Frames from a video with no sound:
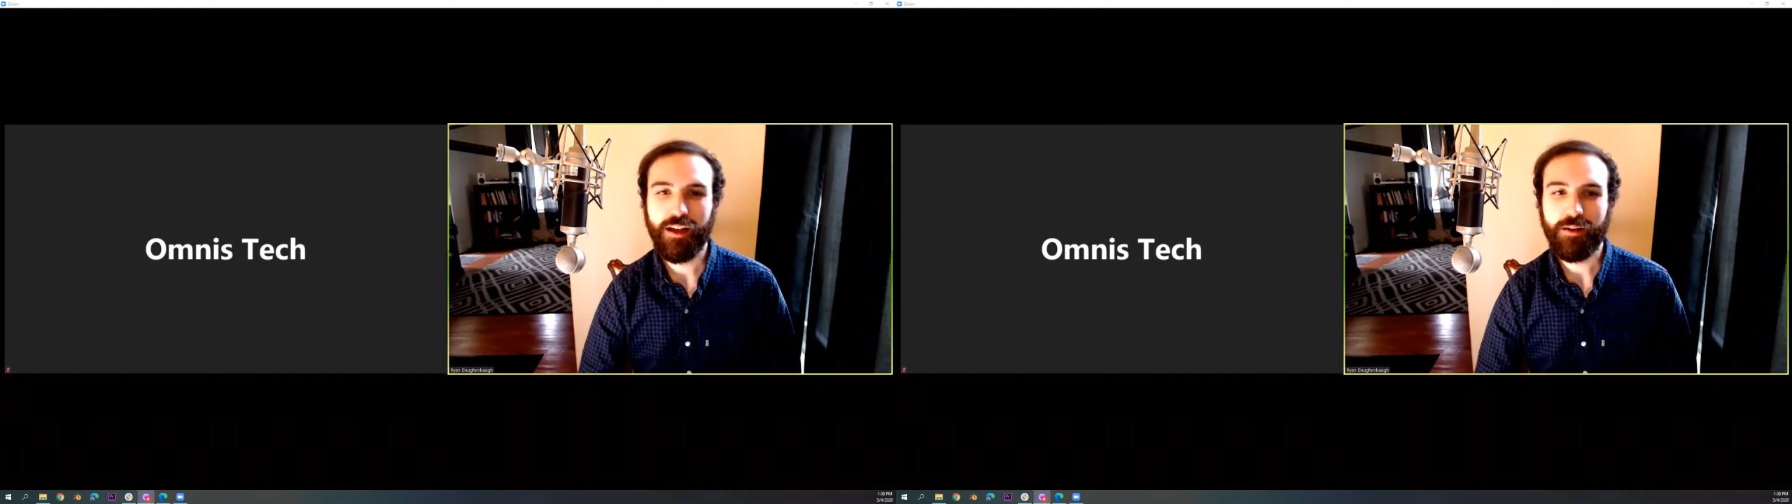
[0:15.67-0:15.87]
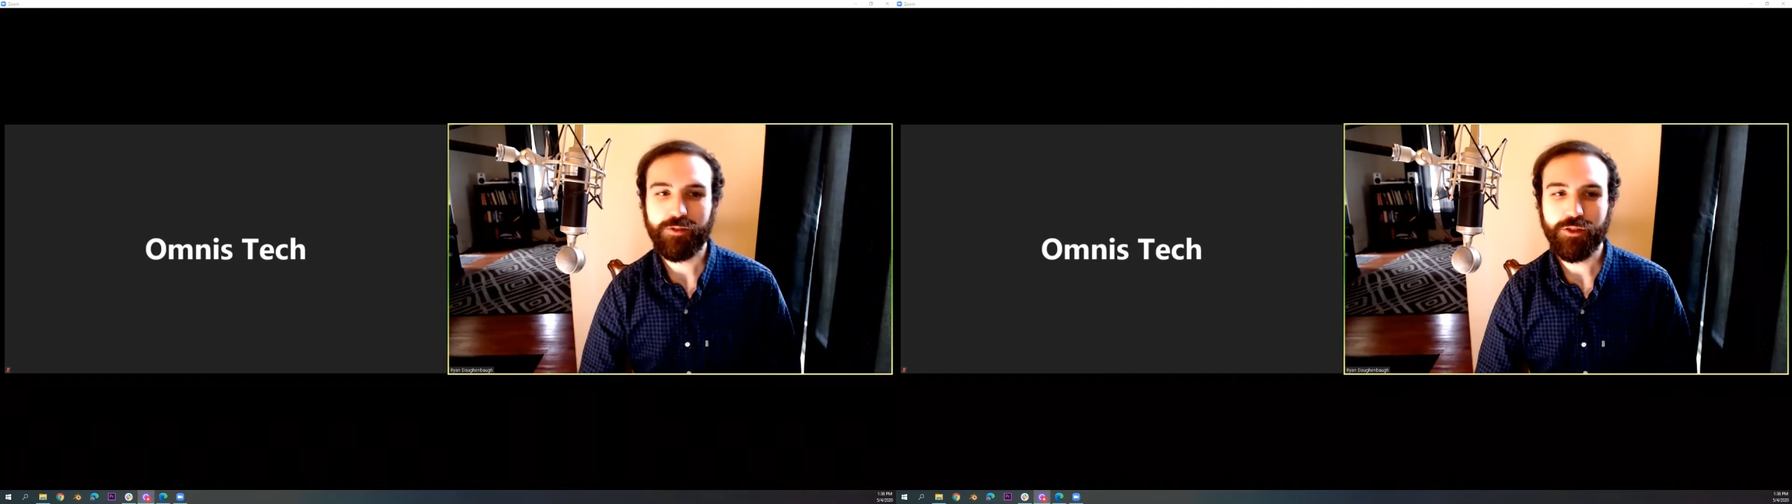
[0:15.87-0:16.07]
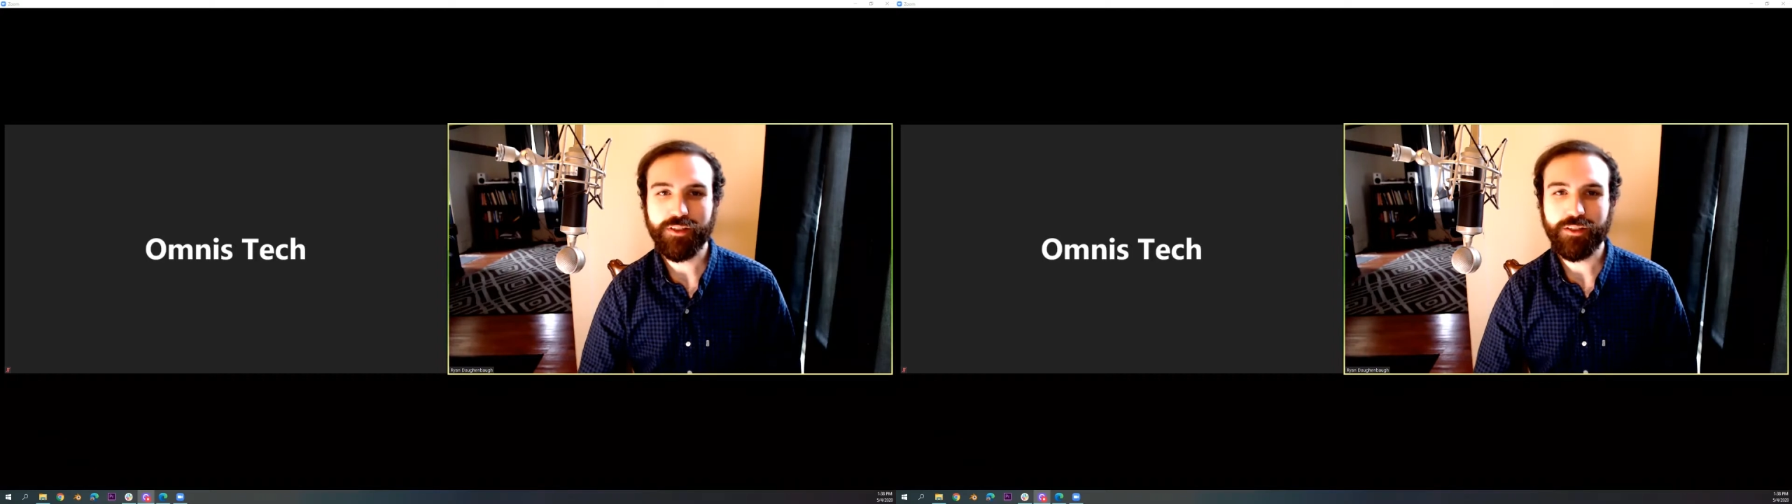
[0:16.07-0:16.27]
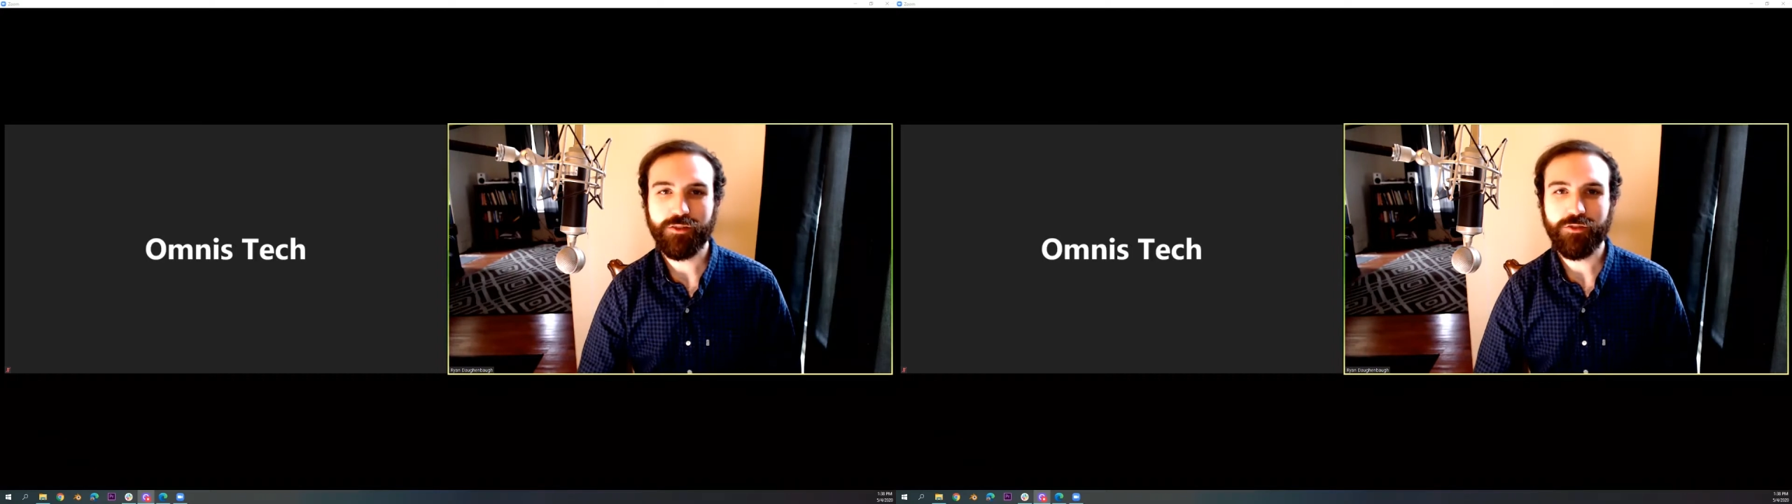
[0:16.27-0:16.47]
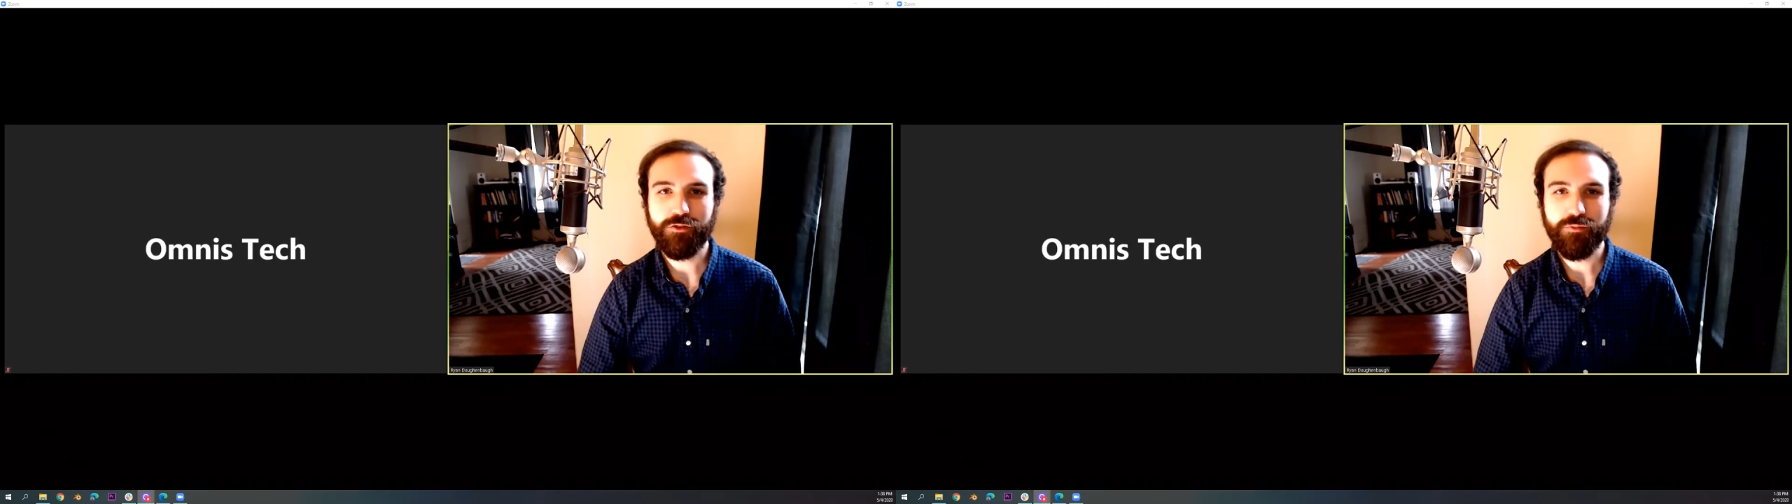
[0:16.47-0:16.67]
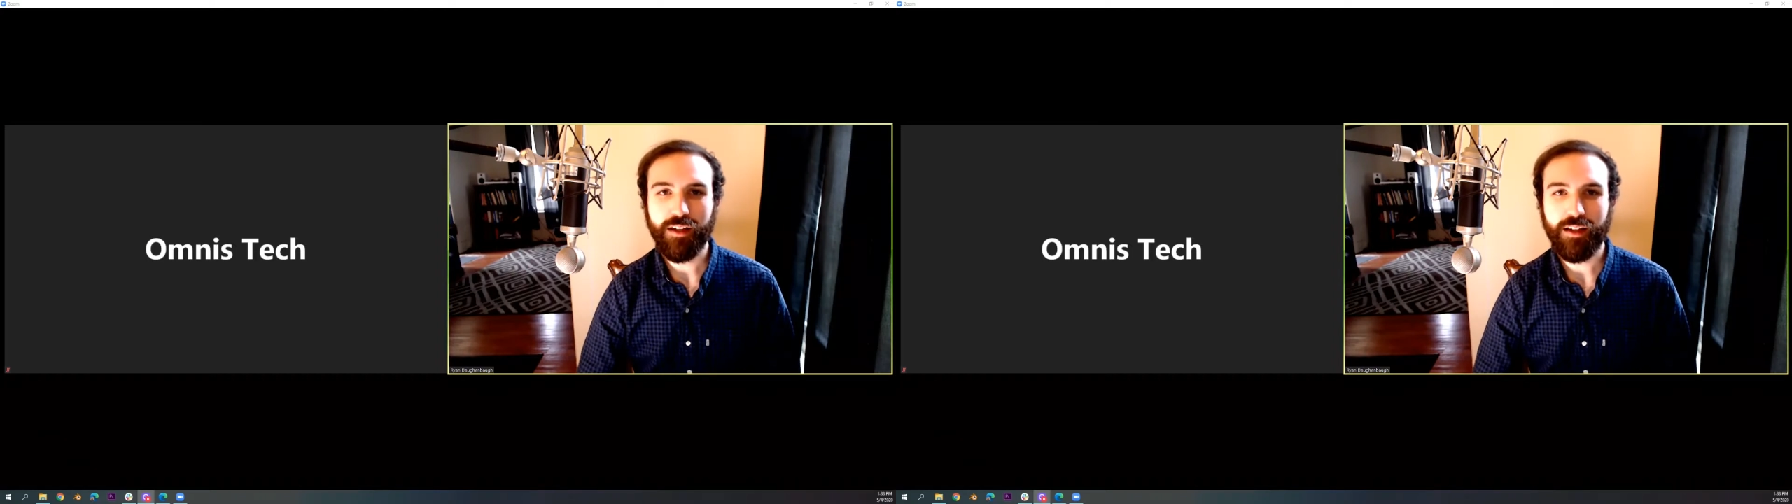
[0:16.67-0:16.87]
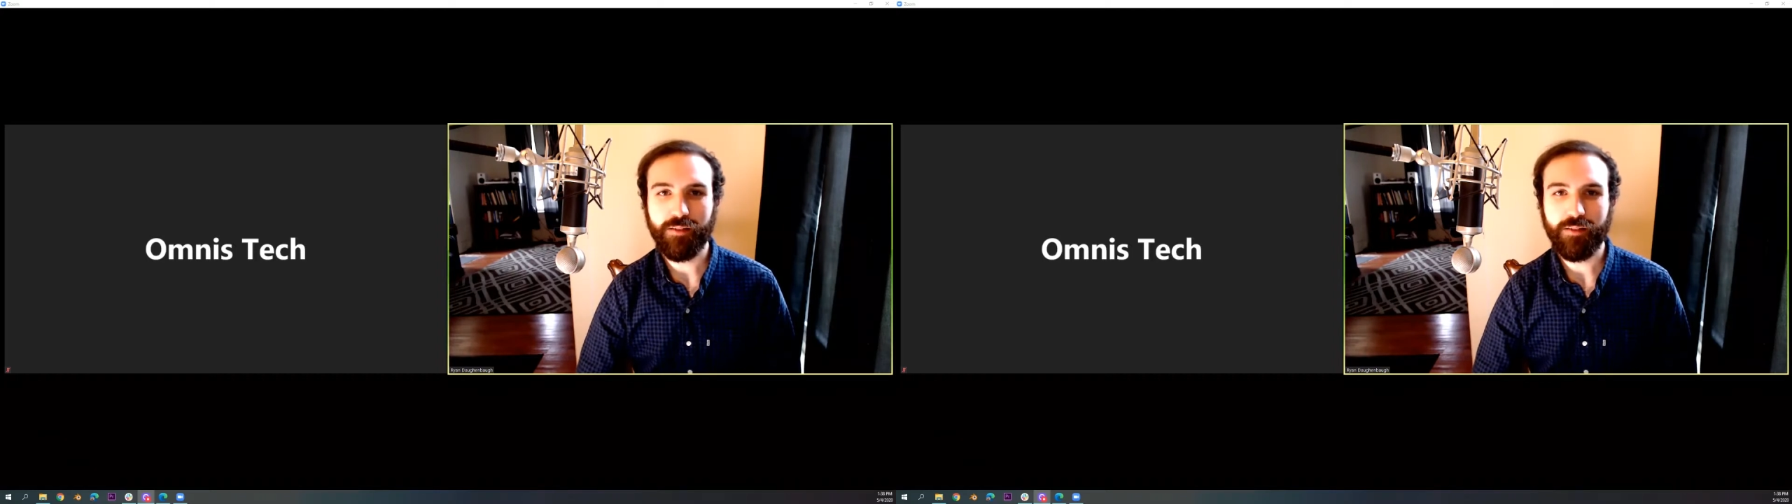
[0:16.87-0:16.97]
using Zoom, uh,